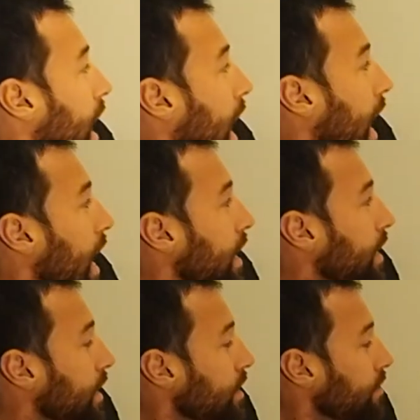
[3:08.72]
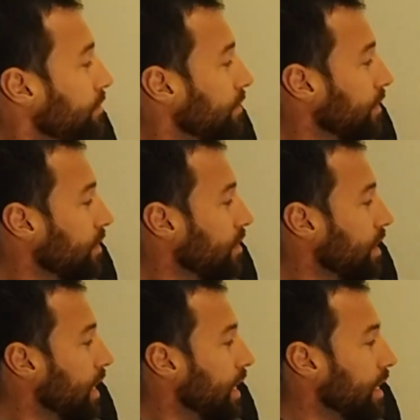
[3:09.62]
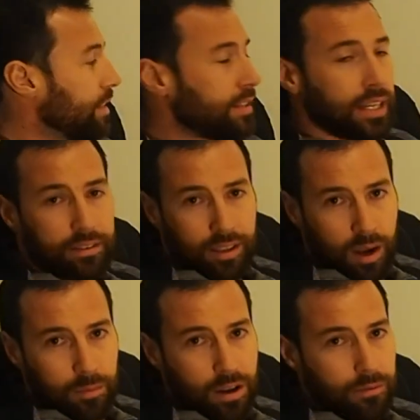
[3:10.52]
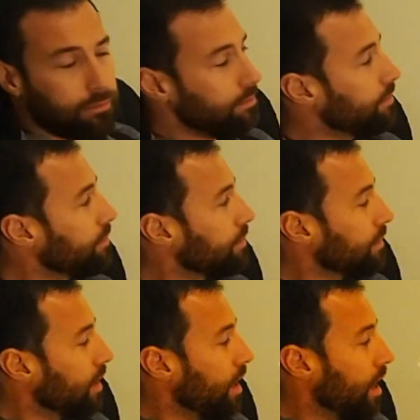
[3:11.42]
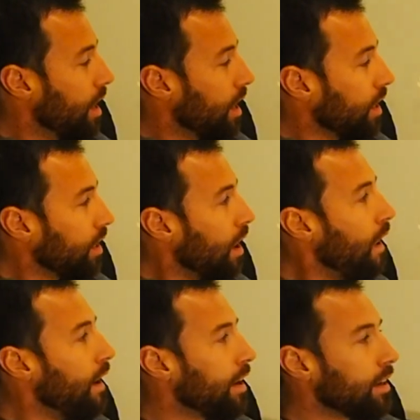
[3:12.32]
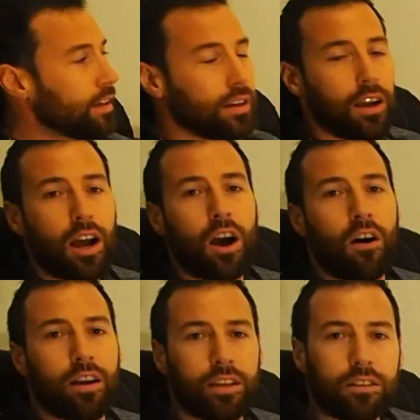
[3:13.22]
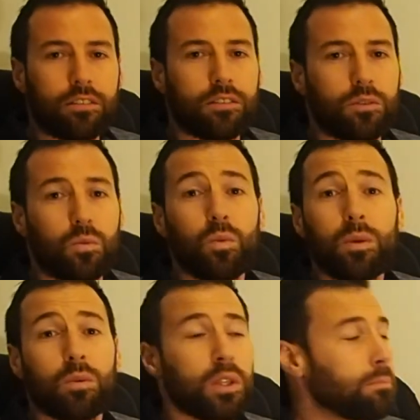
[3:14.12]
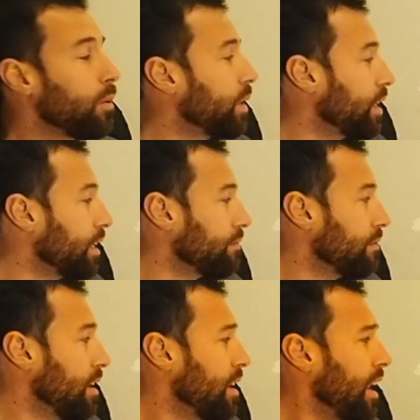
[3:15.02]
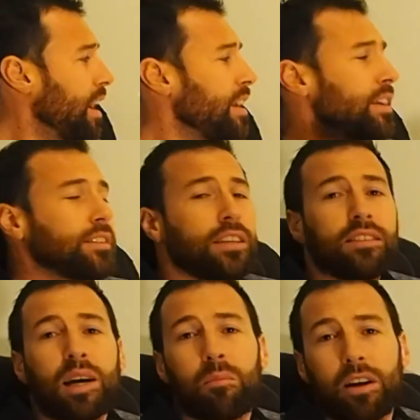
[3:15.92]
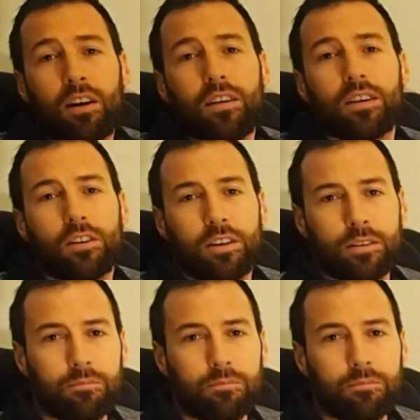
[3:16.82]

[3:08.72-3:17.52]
Are here te tama kai ai. When will the boy eat? Are here te tama kai ai.